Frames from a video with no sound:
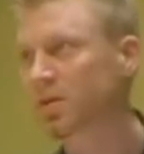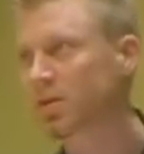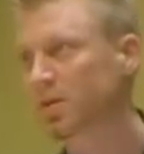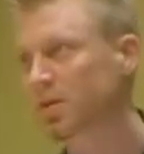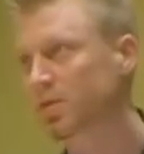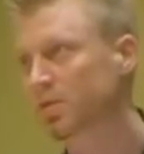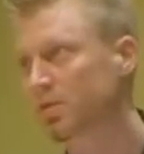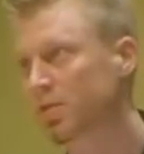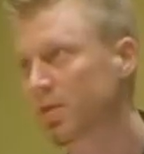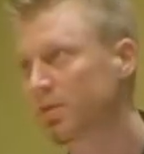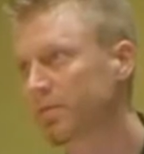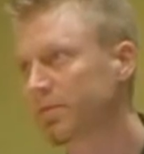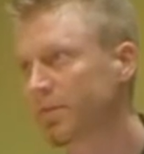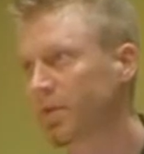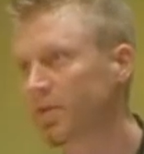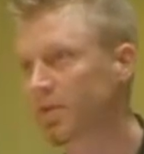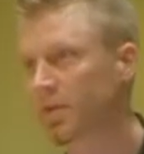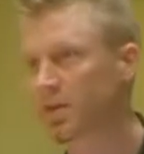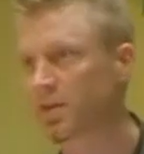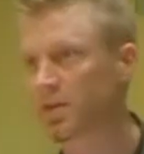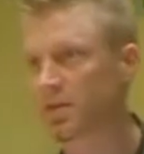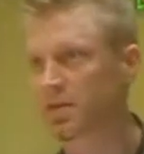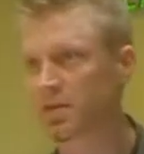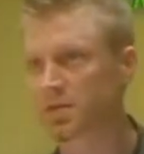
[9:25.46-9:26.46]
into our
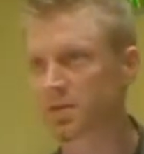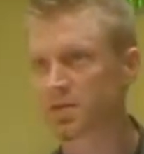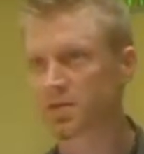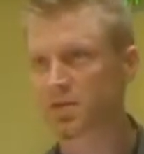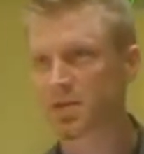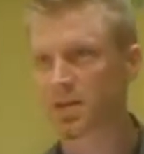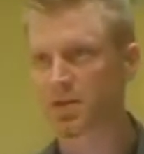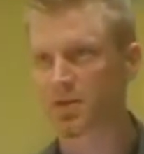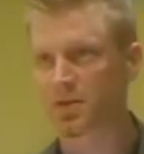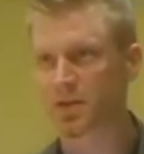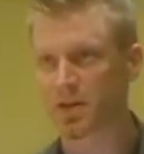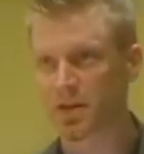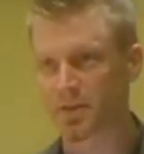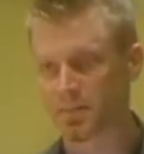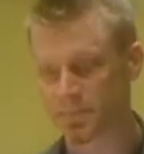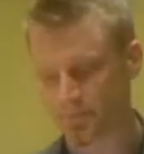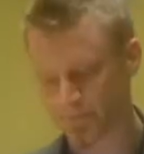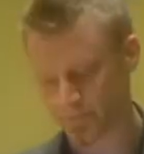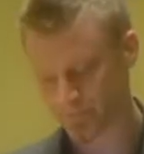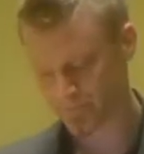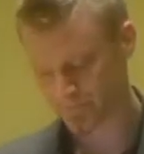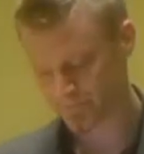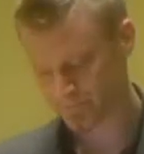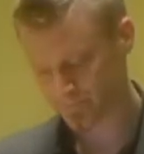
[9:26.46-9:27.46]
voting, etc.
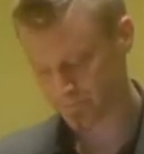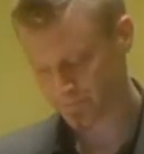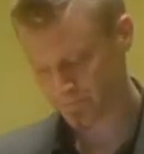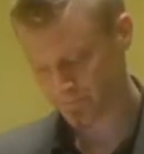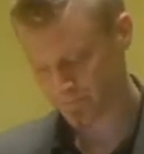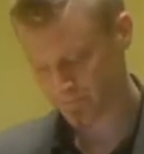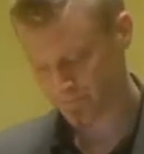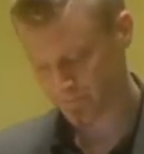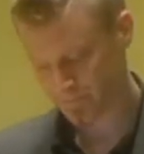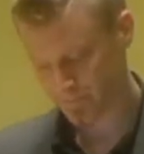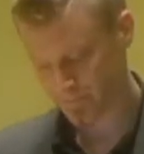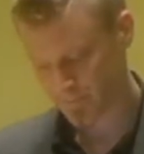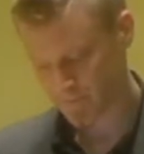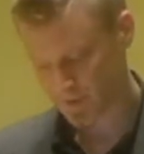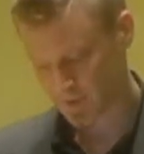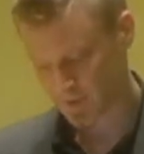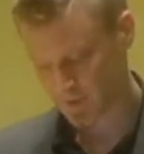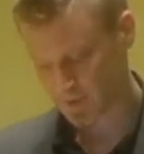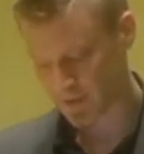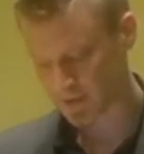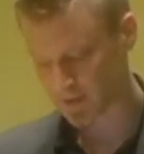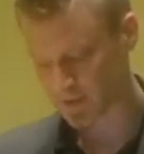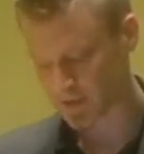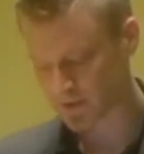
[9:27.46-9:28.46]

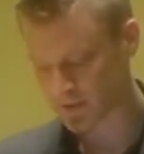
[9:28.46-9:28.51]
These